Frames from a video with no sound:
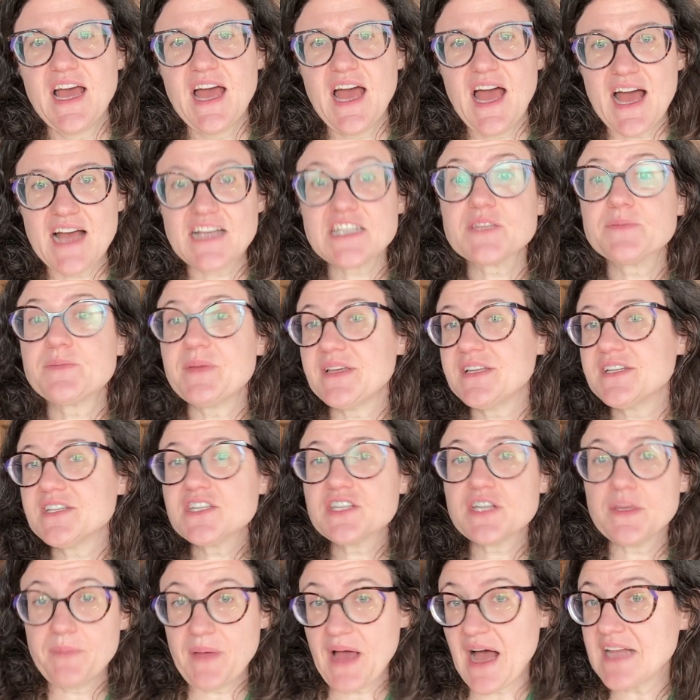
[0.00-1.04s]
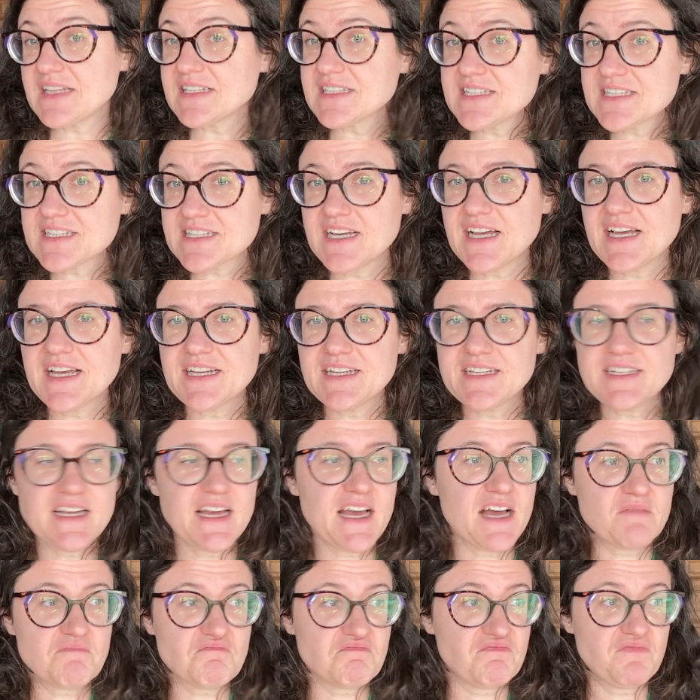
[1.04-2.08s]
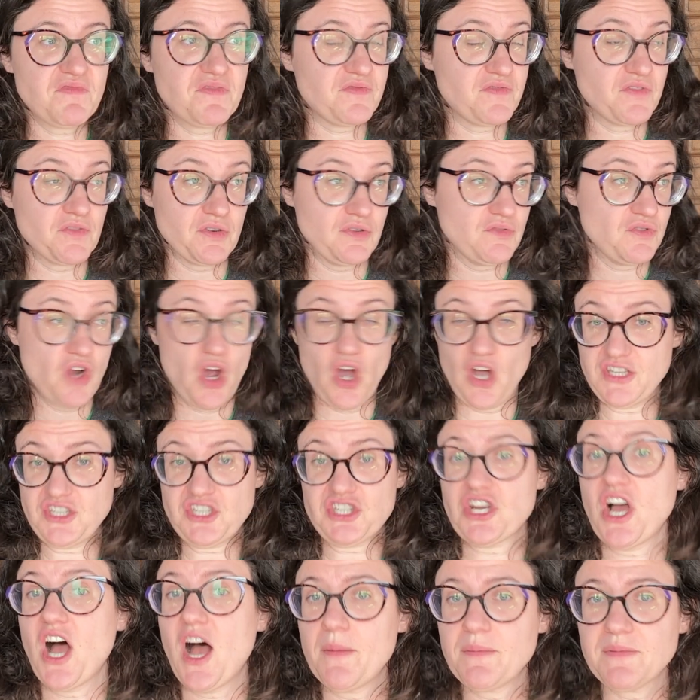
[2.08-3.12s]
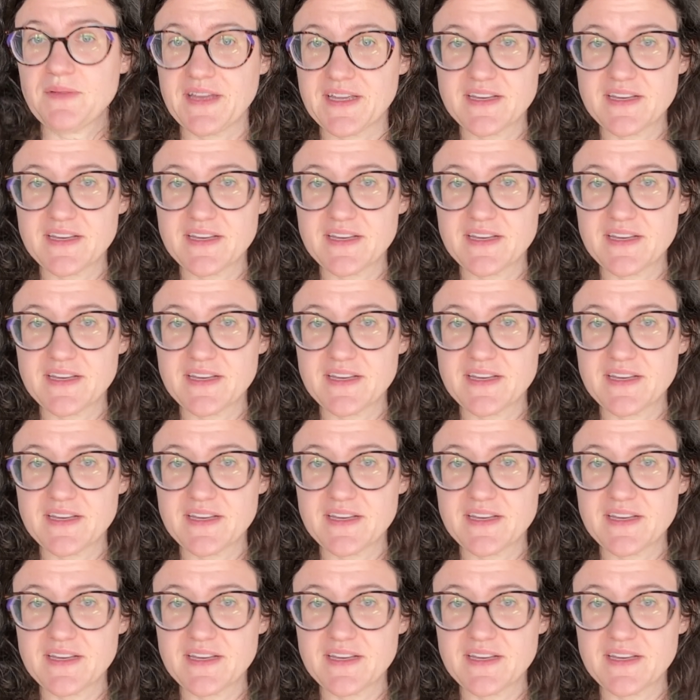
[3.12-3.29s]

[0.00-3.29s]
has been to Palestine for nonstop.